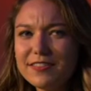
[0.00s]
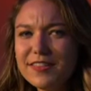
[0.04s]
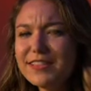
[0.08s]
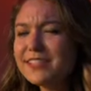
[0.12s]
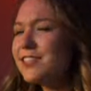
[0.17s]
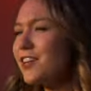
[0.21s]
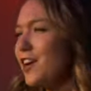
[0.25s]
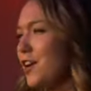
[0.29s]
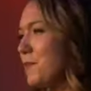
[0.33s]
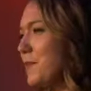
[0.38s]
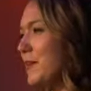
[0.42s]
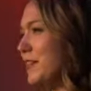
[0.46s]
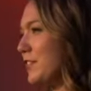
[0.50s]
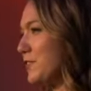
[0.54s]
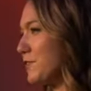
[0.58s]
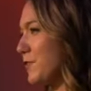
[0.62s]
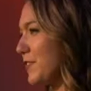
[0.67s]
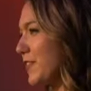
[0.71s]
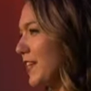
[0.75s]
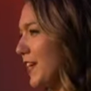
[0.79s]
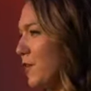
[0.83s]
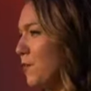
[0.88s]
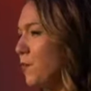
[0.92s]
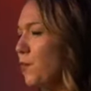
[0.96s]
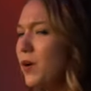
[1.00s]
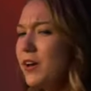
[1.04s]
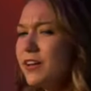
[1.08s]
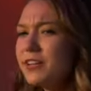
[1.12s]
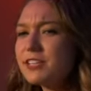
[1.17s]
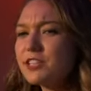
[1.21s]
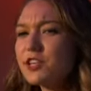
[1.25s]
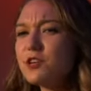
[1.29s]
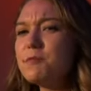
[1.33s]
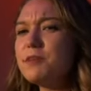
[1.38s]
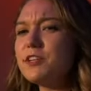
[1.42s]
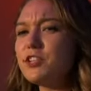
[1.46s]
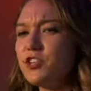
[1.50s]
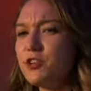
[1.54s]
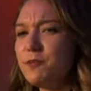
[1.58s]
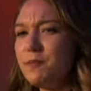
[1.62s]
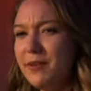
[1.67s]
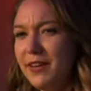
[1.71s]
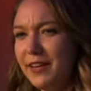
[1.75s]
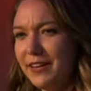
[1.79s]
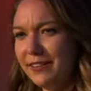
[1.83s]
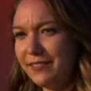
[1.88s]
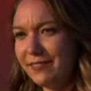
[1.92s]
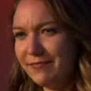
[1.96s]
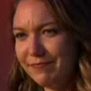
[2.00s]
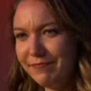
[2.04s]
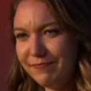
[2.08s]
let's talk about this for a second. What does commission mean?